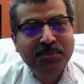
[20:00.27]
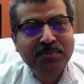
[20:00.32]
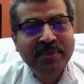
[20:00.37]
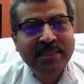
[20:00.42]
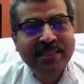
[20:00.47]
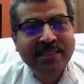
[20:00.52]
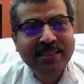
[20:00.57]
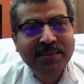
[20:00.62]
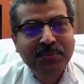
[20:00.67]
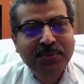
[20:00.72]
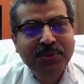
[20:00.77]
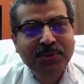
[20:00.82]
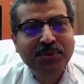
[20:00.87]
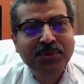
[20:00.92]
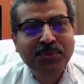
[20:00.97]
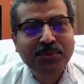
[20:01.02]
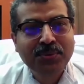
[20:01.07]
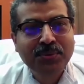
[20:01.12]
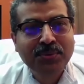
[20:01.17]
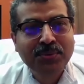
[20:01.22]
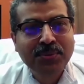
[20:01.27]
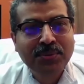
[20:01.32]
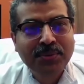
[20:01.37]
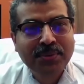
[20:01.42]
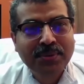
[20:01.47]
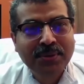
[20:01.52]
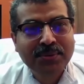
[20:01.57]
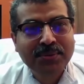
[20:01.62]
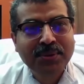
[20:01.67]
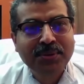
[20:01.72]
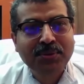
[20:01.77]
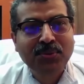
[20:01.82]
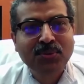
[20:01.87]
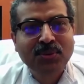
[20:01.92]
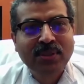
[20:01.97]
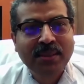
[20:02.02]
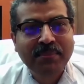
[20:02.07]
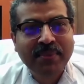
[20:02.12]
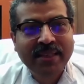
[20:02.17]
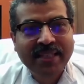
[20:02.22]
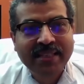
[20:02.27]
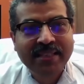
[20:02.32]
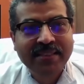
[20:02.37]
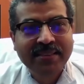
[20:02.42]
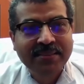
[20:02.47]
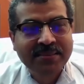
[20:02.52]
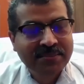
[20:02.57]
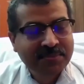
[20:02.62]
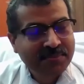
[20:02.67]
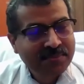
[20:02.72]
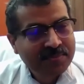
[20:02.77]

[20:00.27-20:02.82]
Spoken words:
to be with you on the social media.